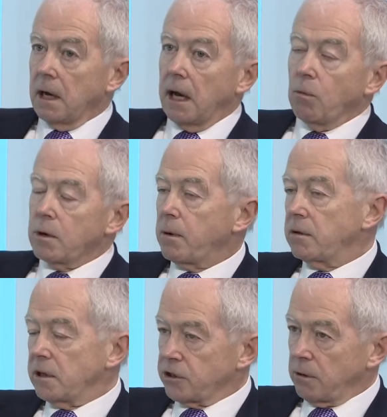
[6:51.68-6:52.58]
What
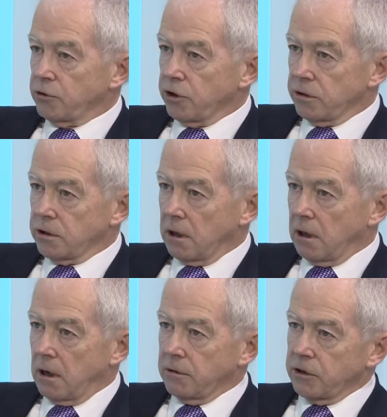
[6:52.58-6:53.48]
about the assumptions?
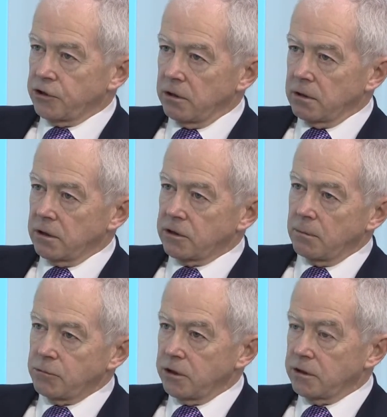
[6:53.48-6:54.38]
Are there certain
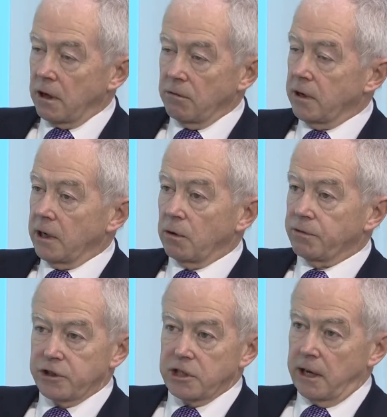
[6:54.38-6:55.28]
assumptions that are really
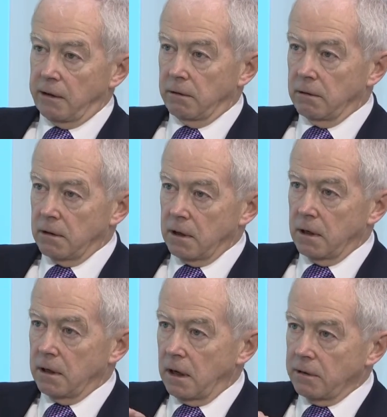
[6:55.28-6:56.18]
off the scale
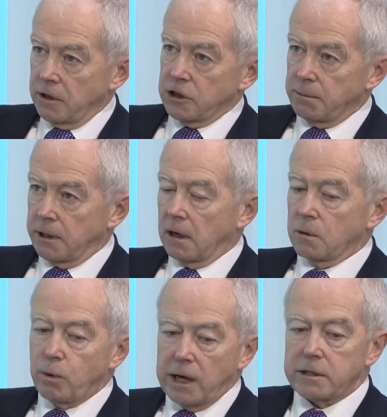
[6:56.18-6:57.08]
and they should be
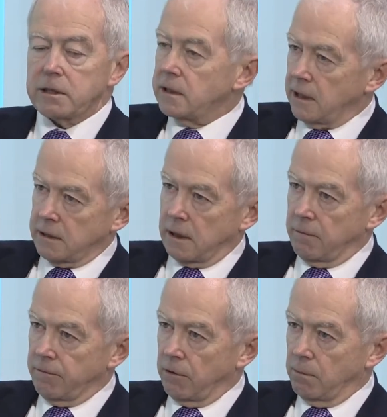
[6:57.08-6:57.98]
cut? Where does the data
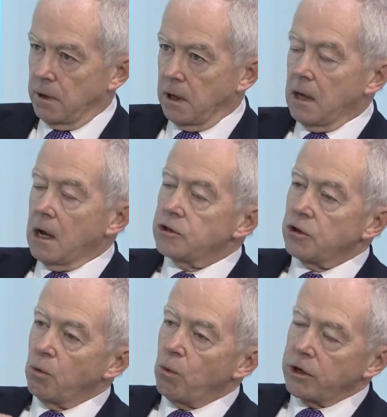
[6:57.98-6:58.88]
come from?
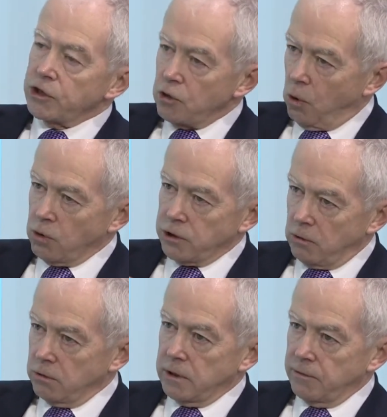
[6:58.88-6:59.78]
So what is causing
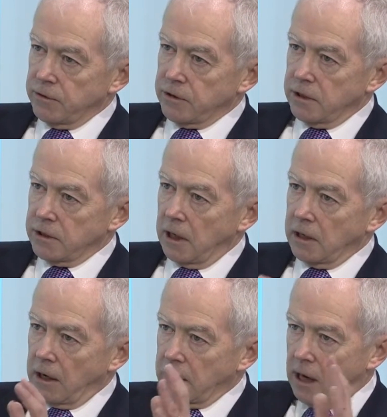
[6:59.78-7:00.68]
all the differences?
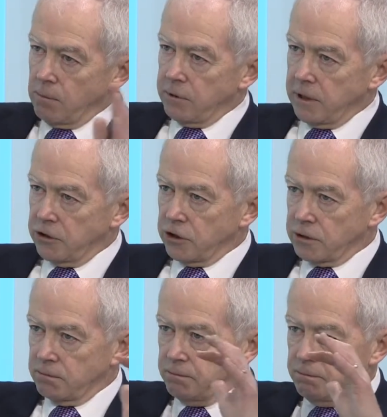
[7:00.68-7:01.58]
And can we then
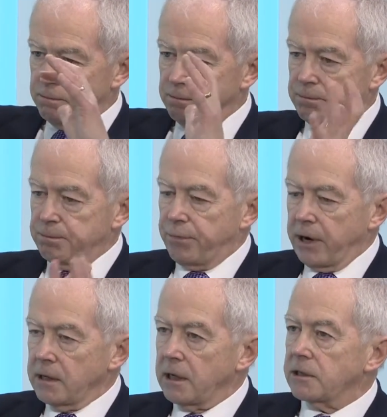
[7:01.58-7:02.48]
just
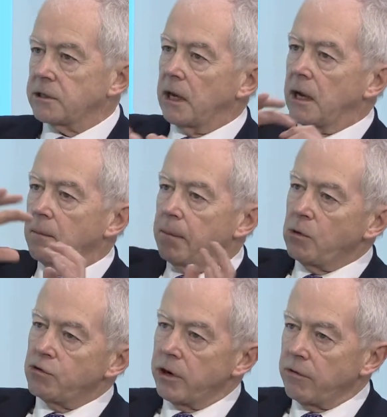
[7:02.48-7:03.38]
bring a
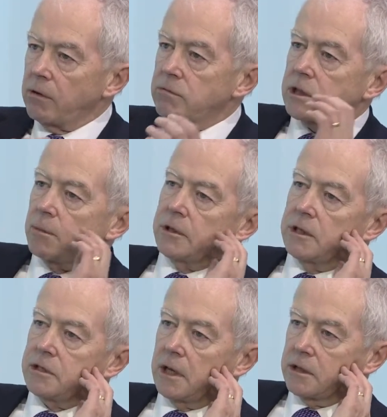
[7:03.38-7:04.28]
boundary around some of
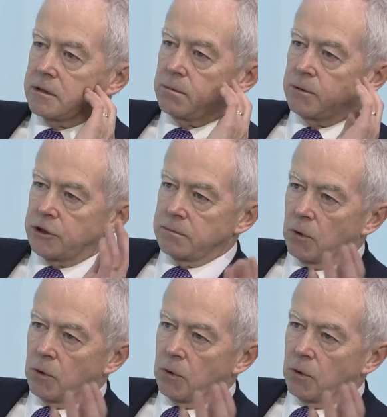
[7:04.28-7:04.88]
these things, which